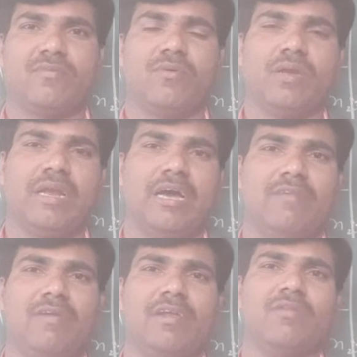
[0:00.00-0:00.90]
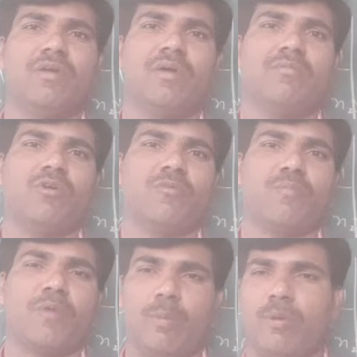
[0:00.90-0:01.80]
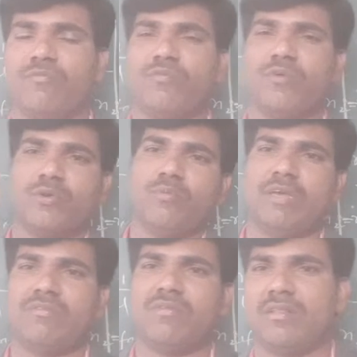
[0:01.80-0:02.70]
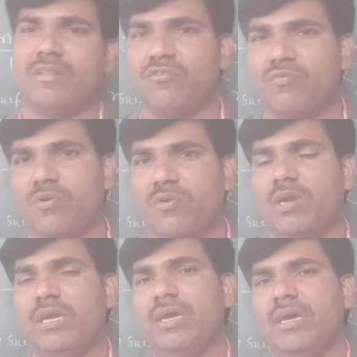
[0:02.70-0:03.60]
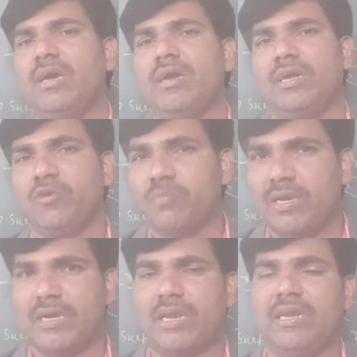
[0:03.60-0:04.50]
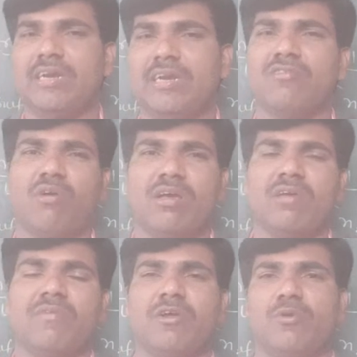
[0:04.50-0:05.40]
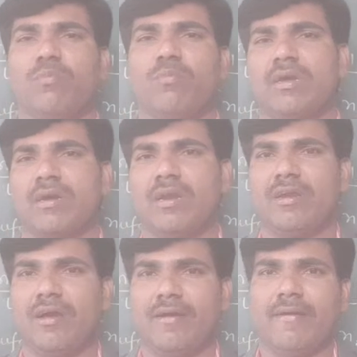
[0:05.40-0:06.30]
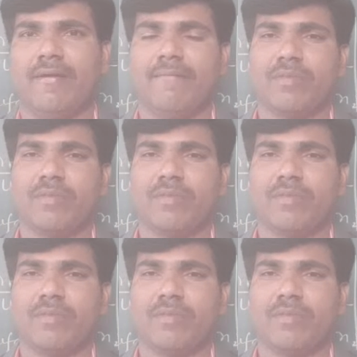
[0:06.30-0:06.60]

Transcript: Okay, now I will give one more problem for you based on this one only. Numerically, it is not given numerically now.